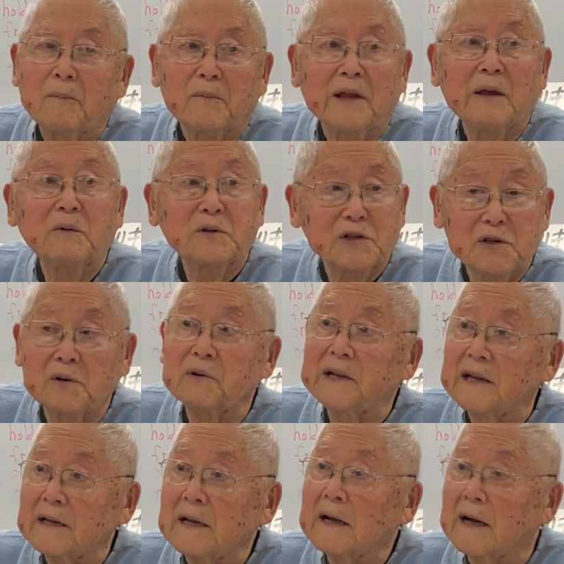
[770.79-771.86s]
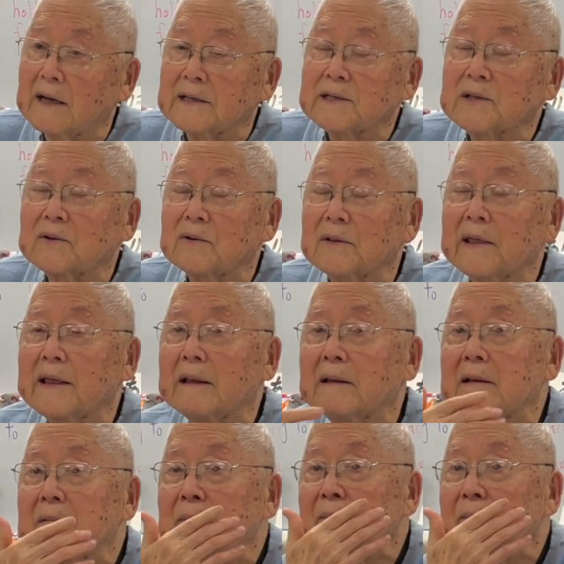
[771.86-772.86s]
He was still in high school then.